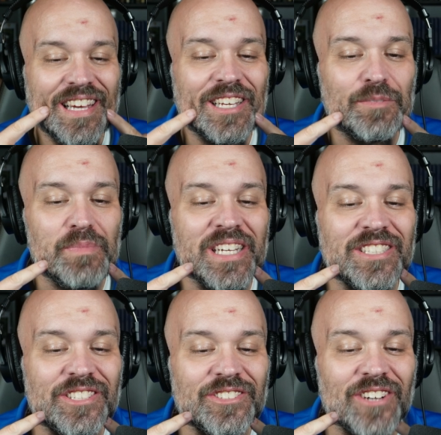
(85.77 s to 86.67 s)
as
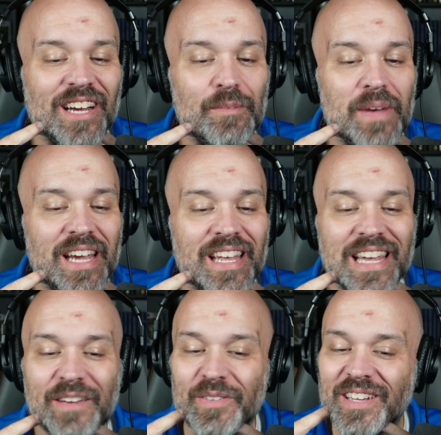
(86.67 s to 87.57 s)
means to try to make it
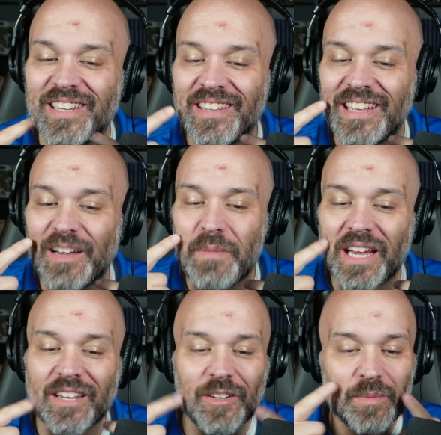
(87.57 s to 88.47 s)
even, and then I
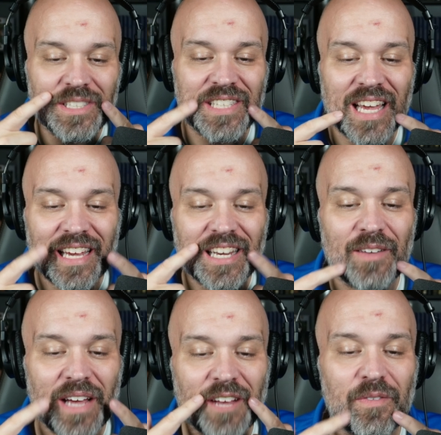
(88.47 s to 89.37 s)
make a little mistake, and
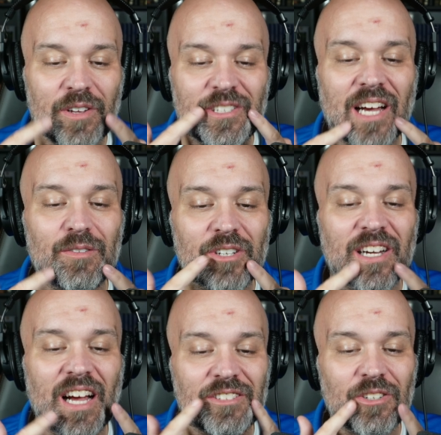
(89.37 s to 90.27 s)
I've had a few times where I
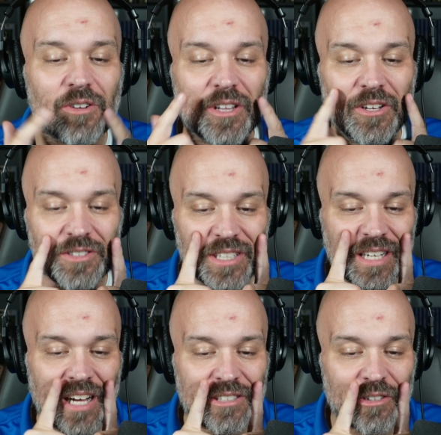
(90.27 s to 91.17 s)
got so close it
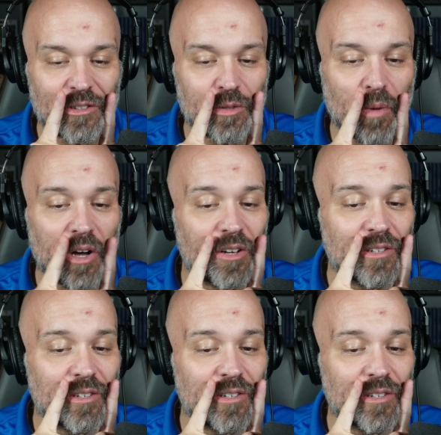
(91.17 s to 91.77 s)
got so small.